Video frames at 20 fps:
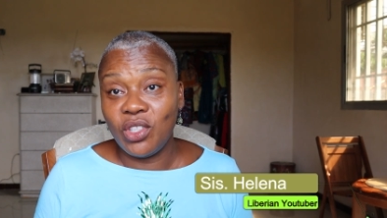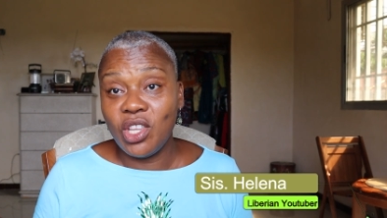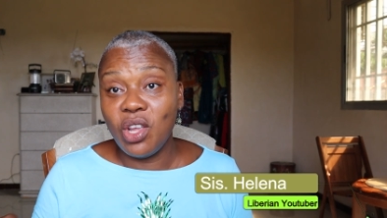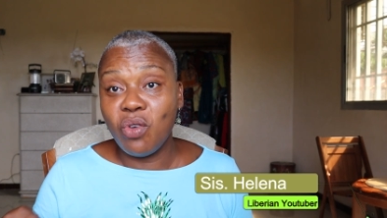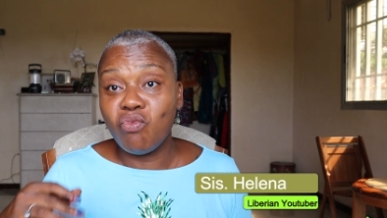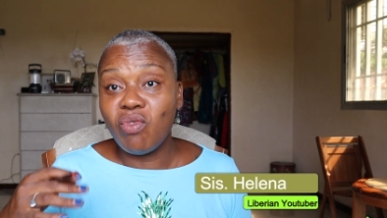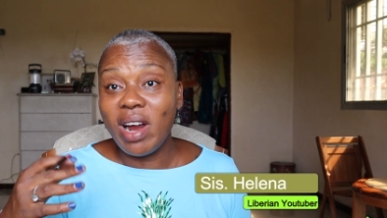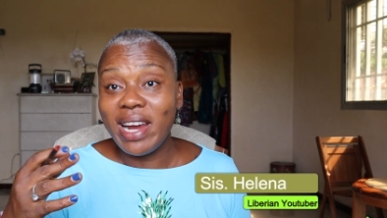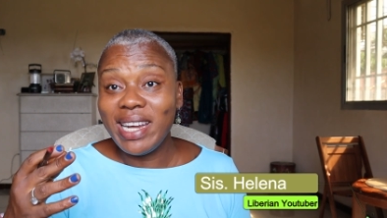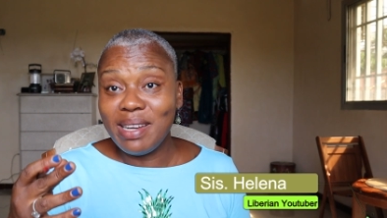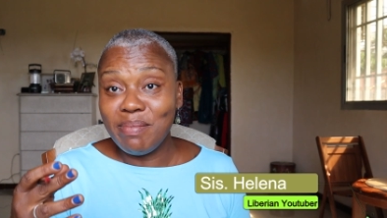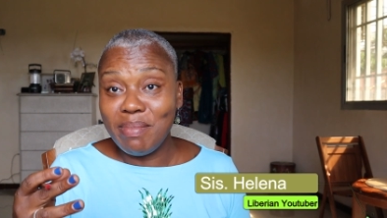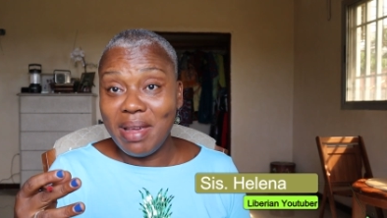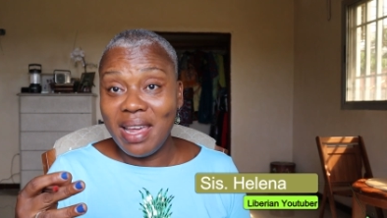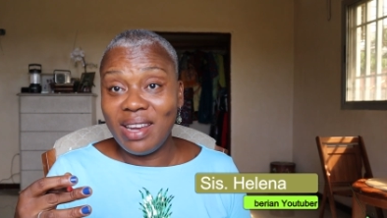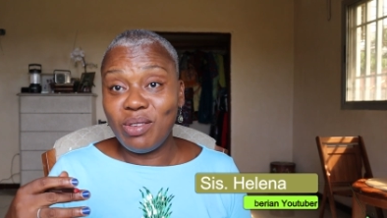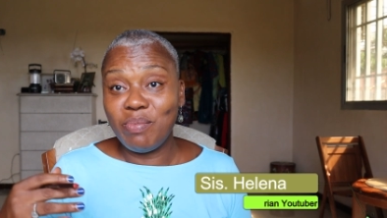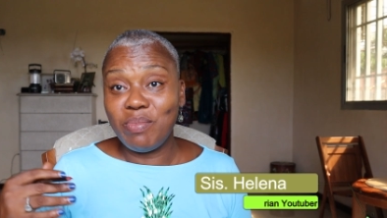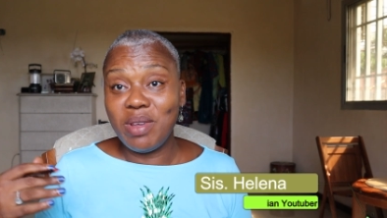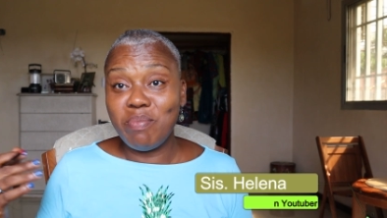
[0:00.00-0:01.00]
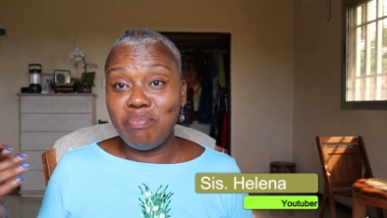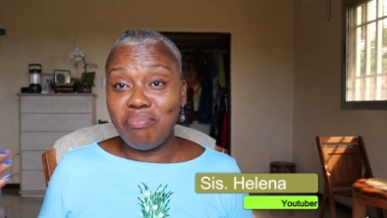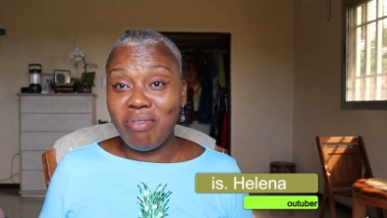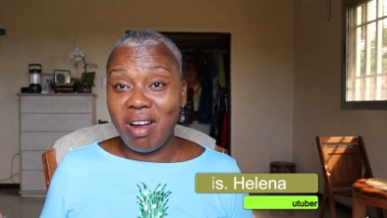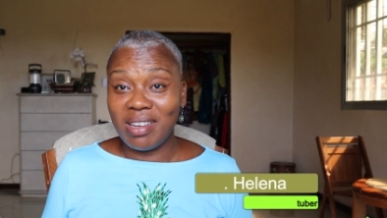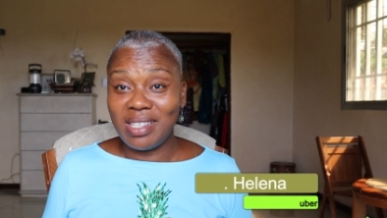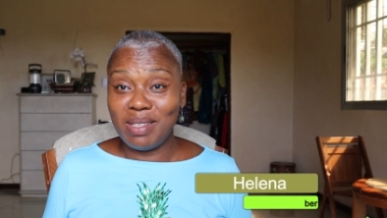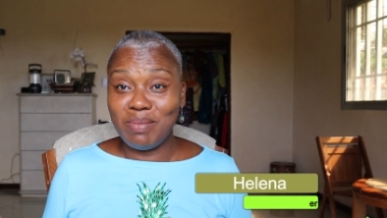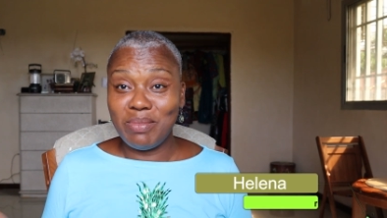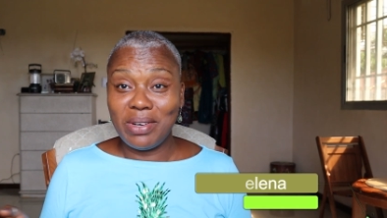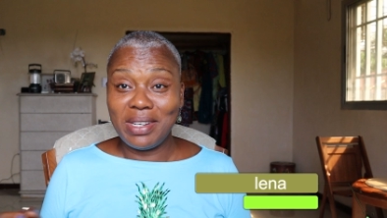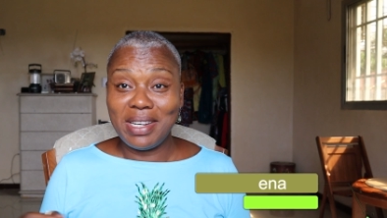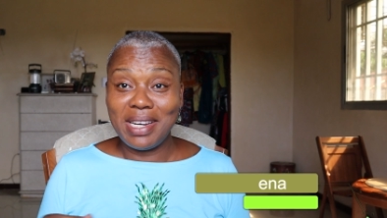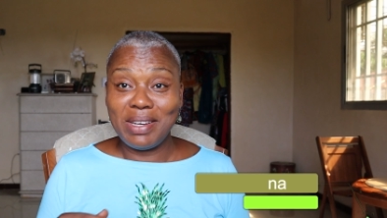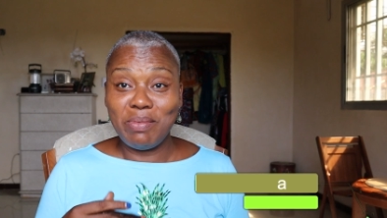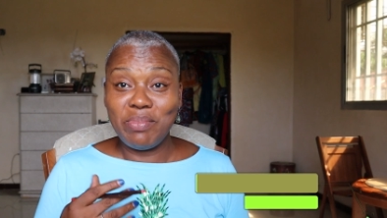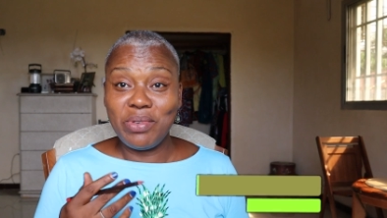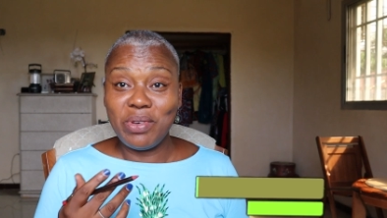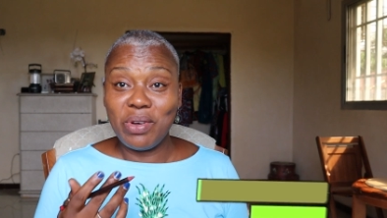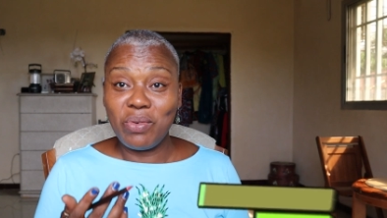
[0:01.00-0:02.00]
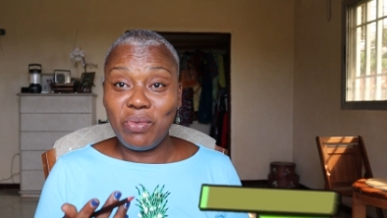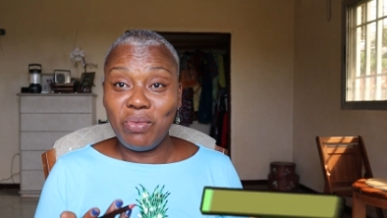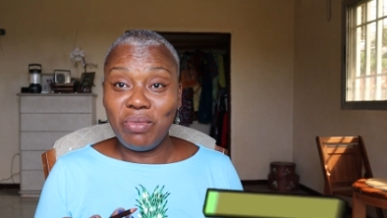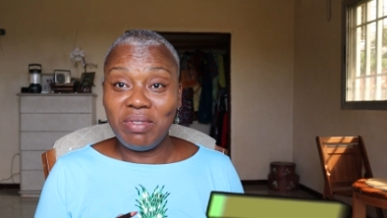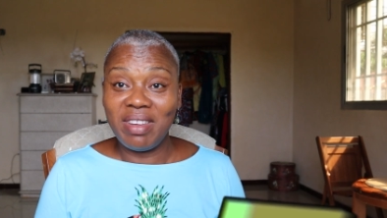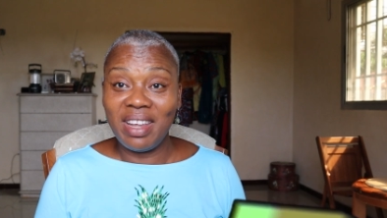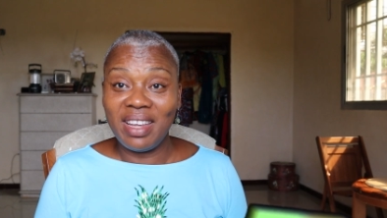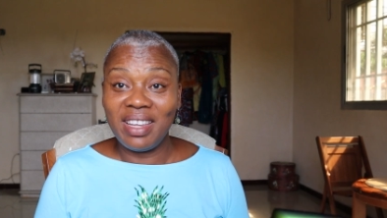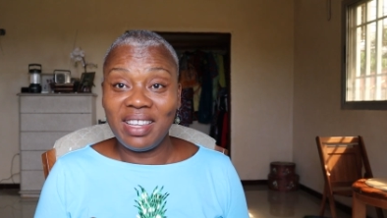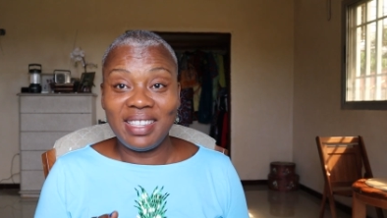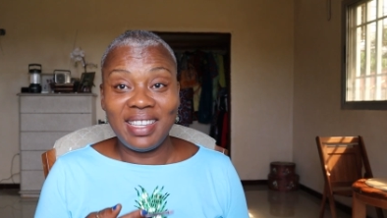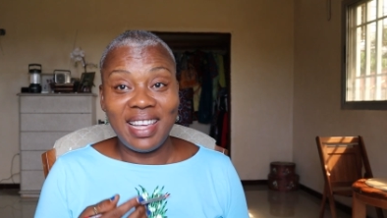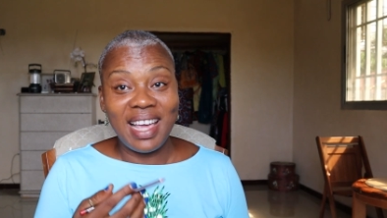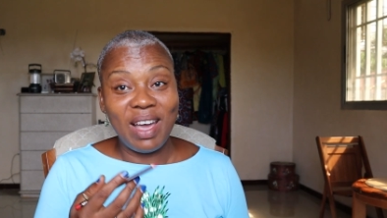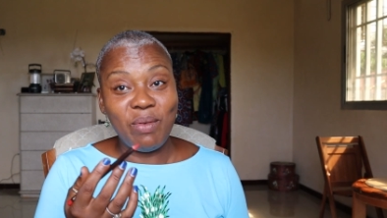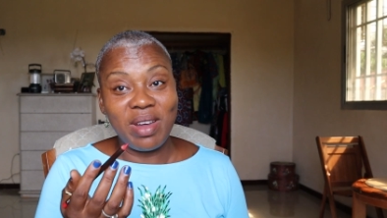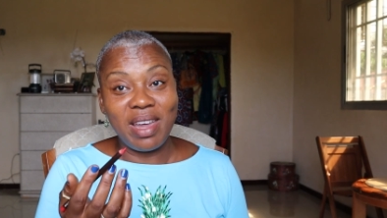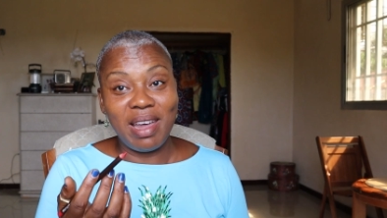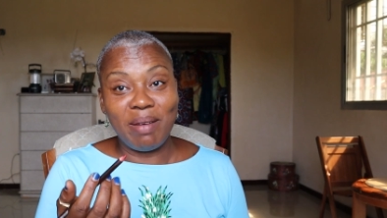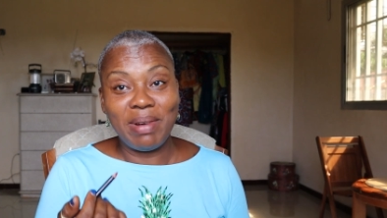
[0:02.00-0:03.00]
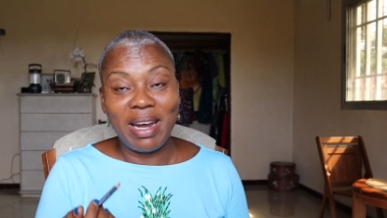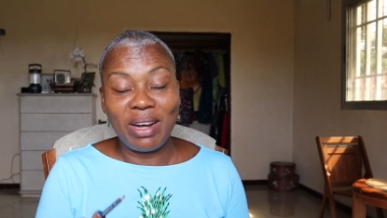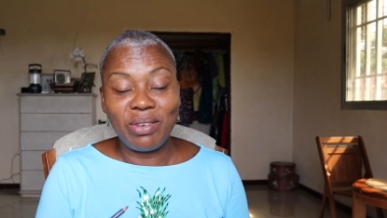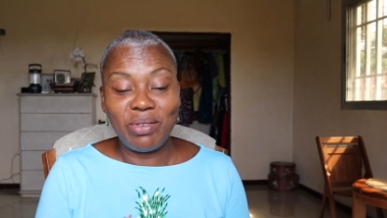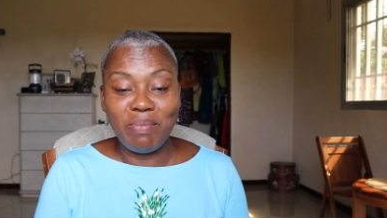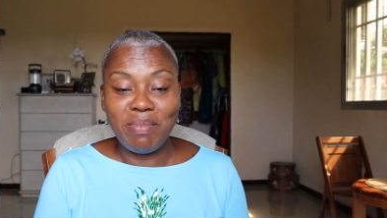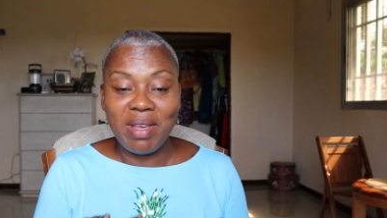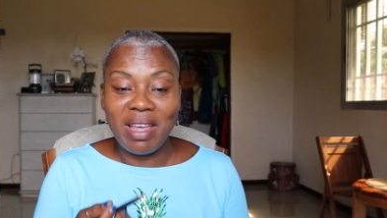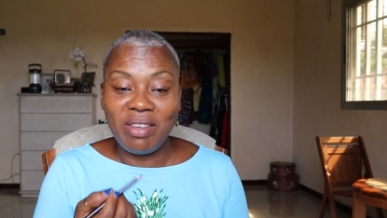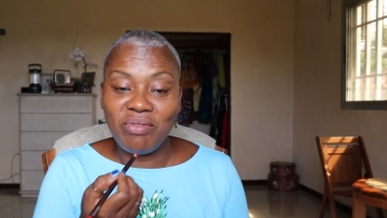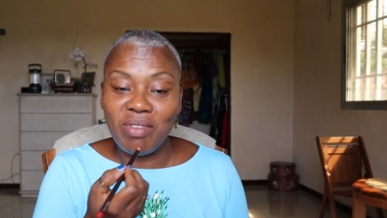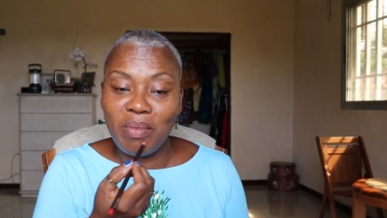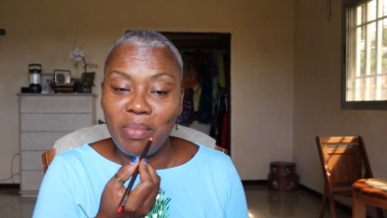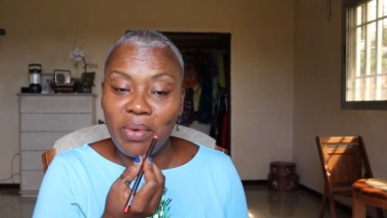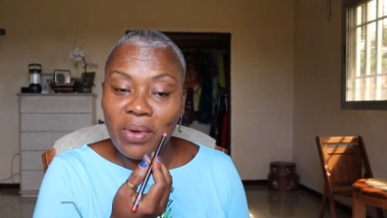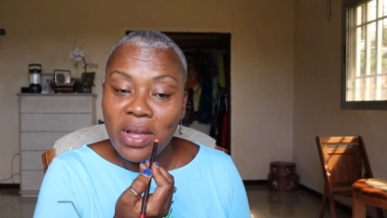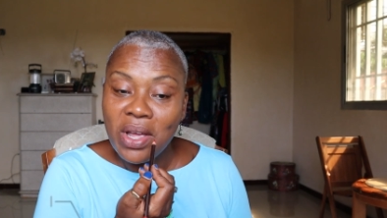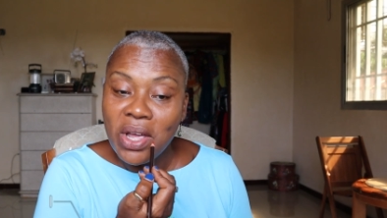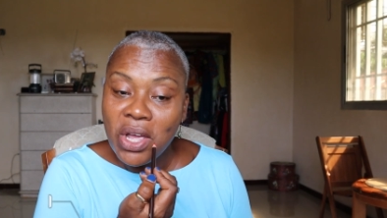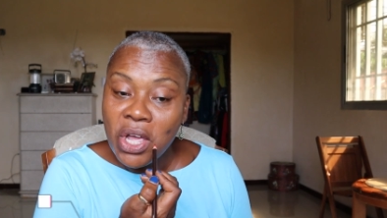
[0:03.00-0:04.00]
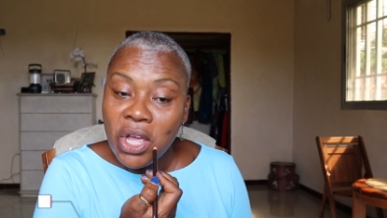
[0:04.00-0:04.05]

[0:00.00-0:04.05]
the right man to be proximal, then it'll be a good thing. You see how we get back to man trouble.